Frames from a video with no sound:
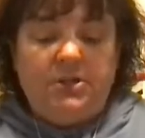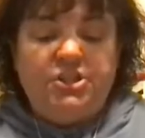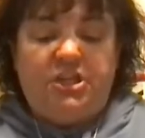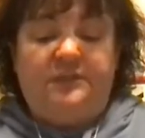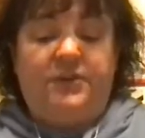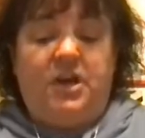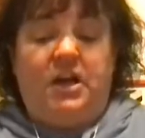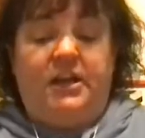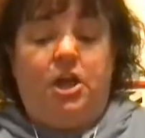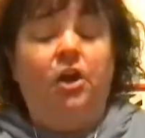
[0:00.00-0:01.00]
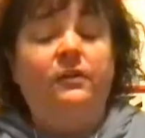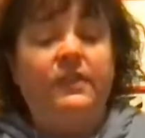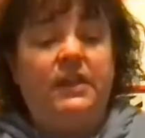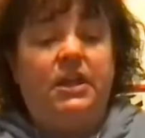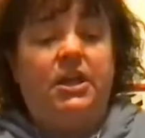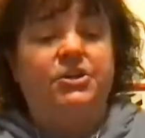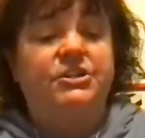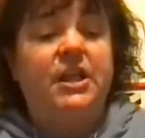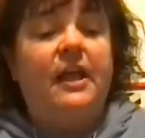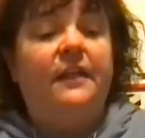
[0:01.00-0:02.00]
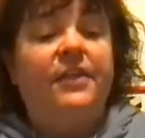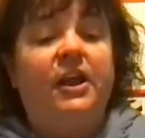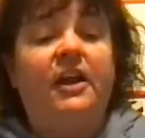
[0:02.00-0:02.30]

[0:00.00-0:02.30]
Jennifer nodded. Over the years, there